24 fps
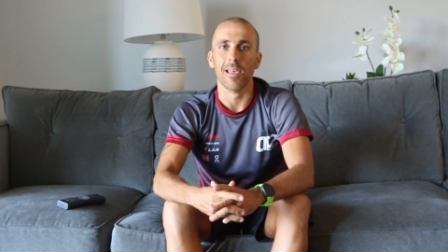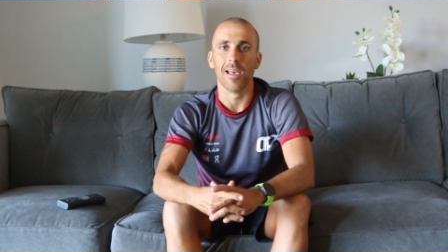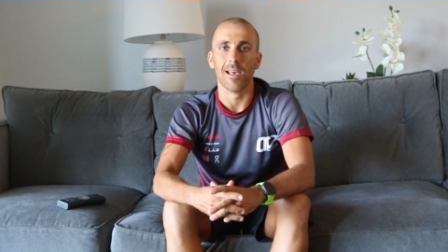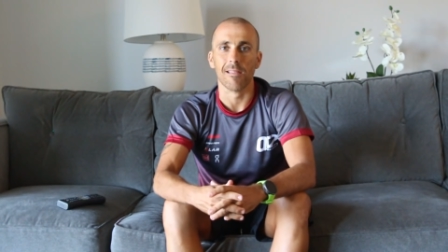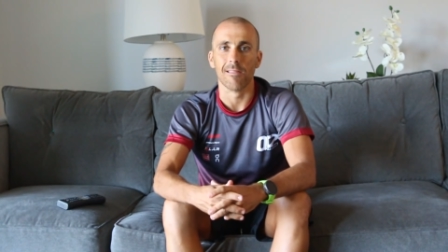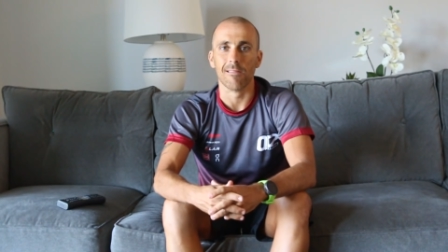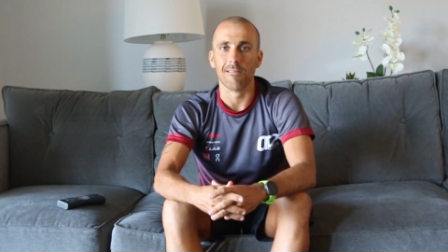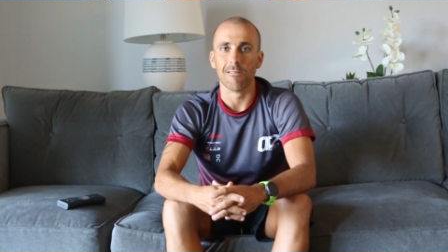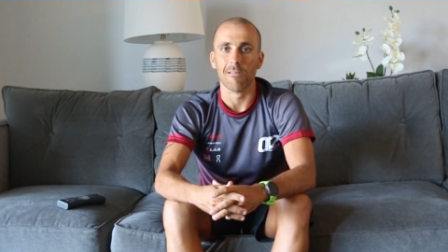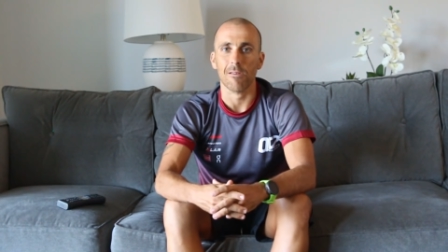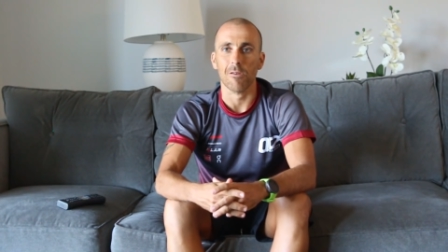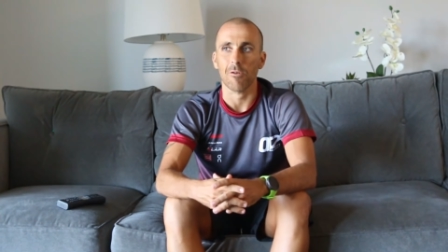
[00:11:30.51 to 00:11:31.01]

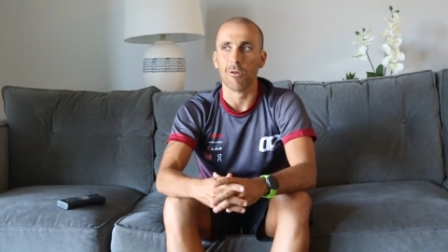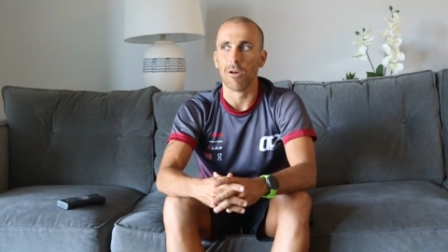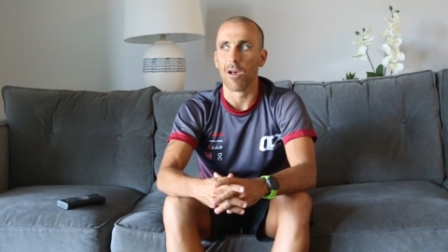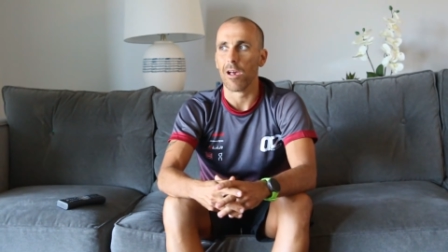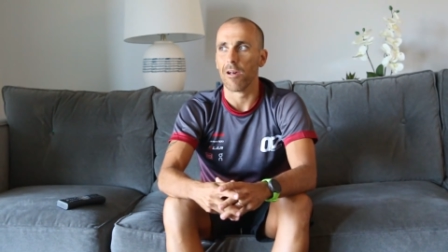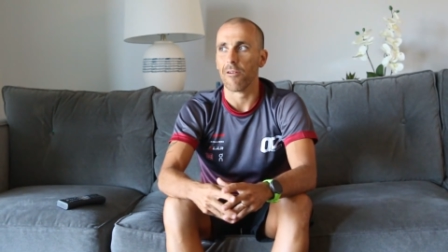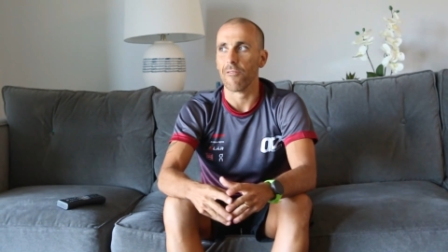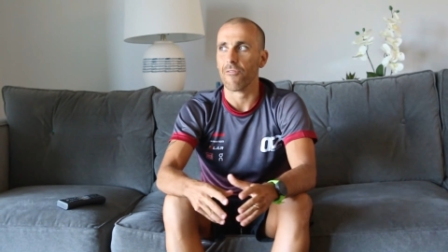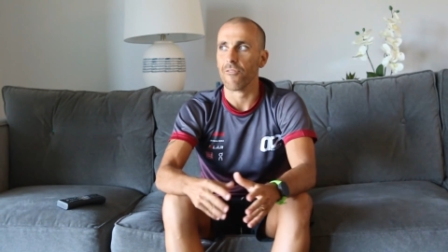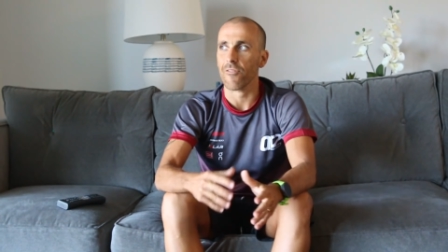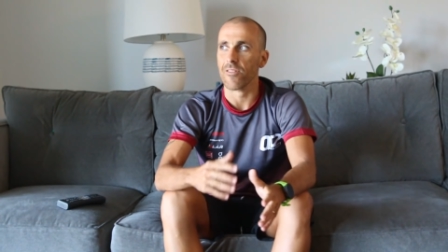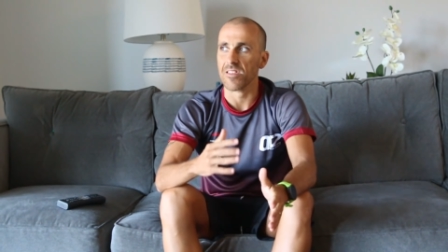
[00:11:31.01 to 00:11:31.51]
that you
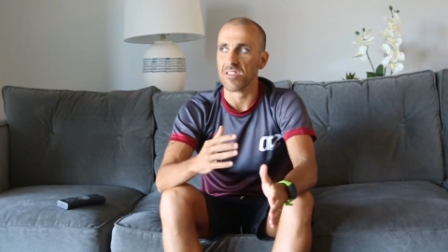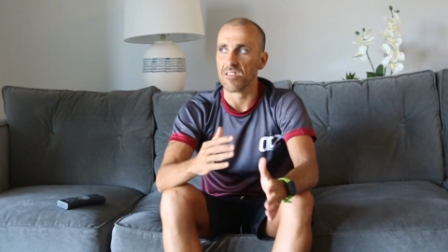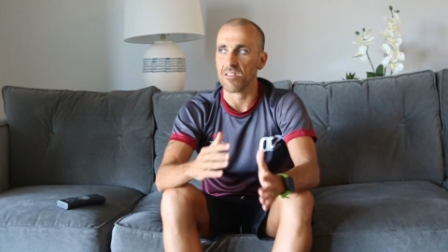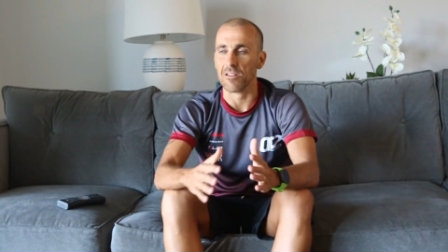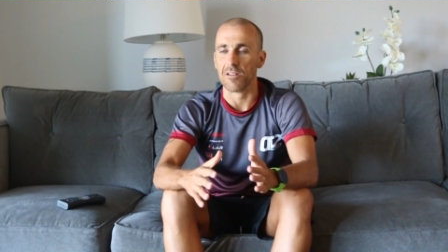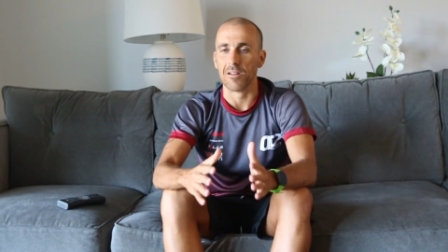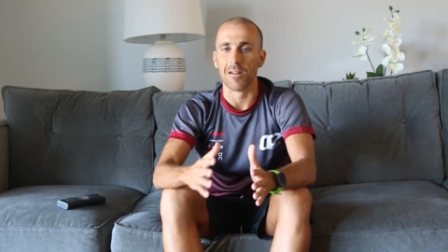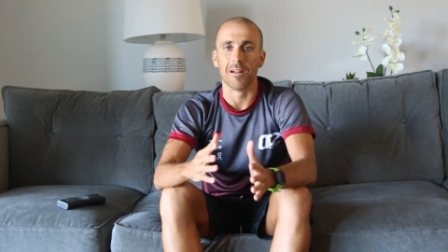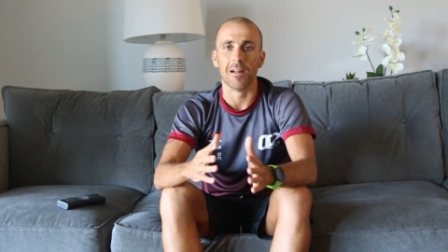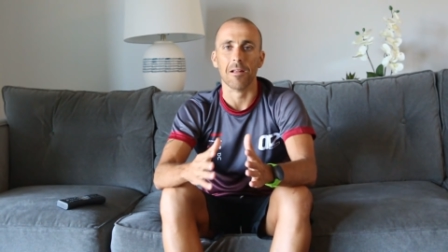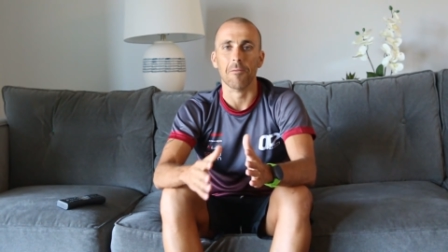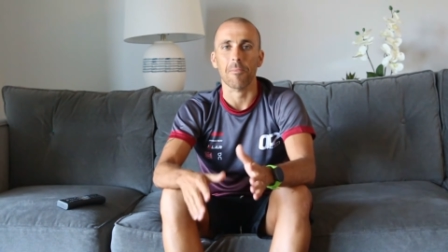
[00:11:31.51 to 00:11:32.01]
have a
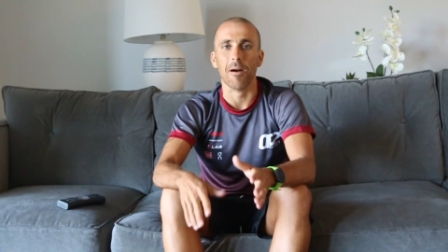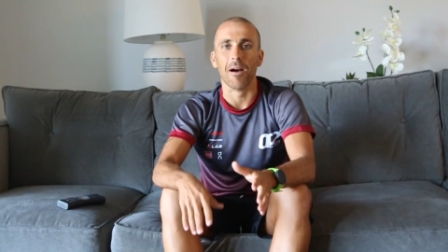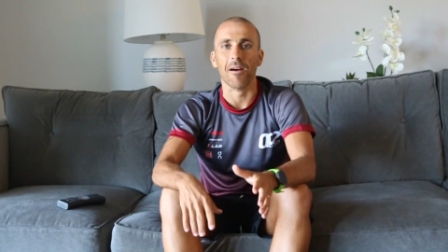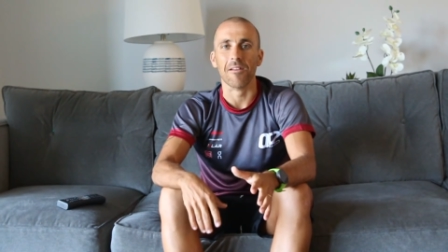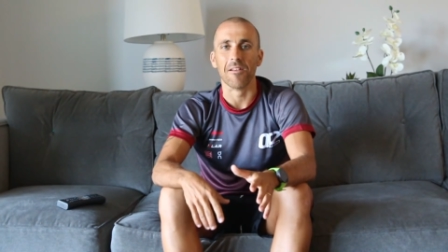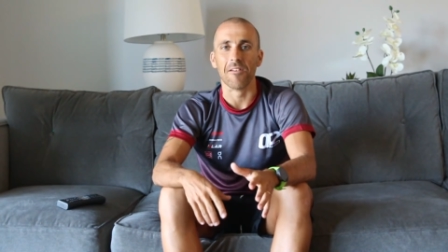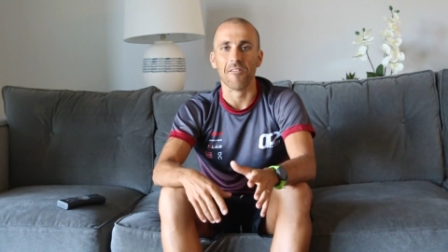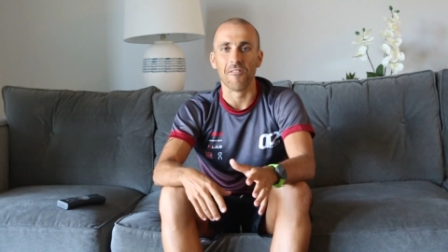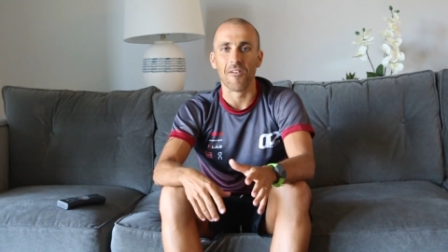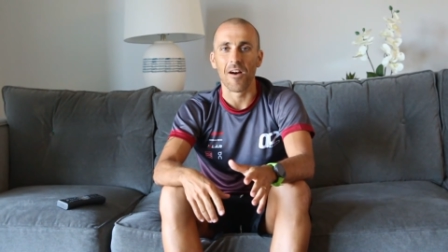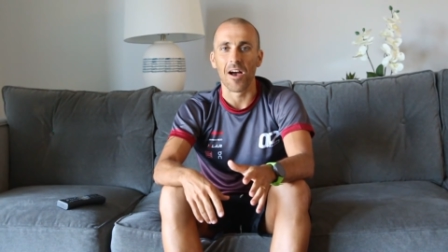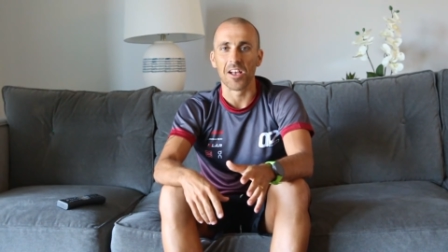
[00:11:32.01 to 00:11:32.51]
certain
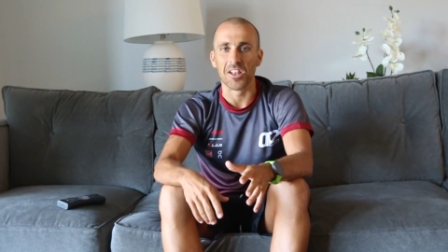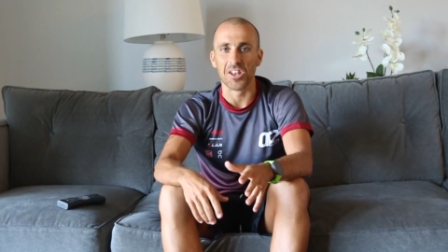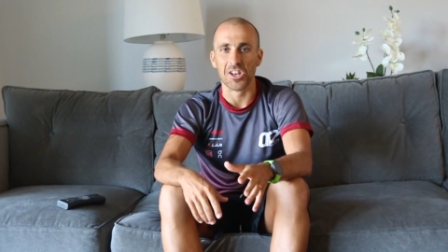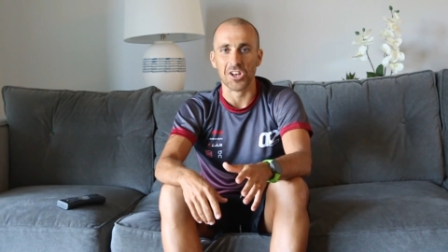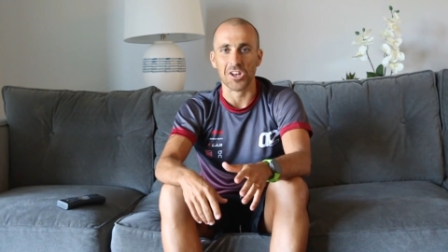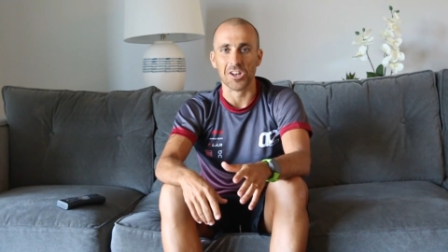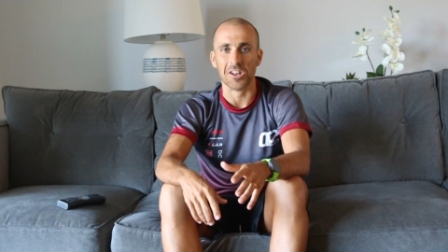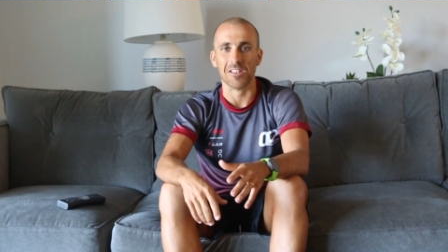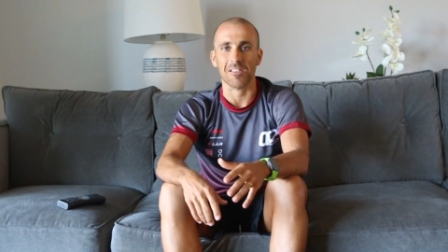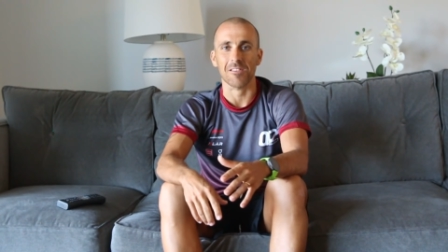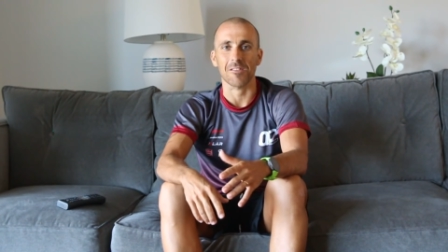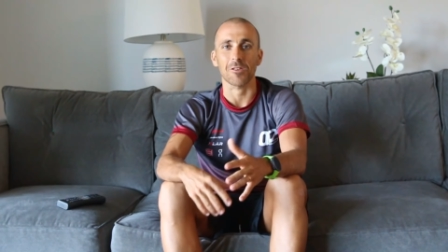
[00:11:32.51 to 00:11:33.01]
amount of
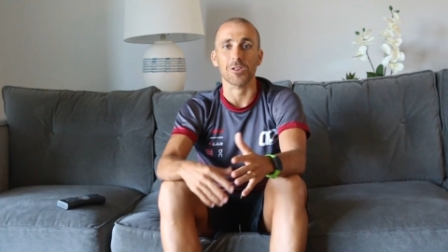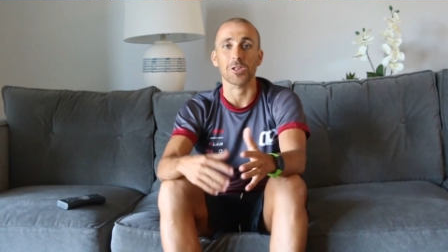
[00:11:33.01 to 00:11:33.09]
oxygen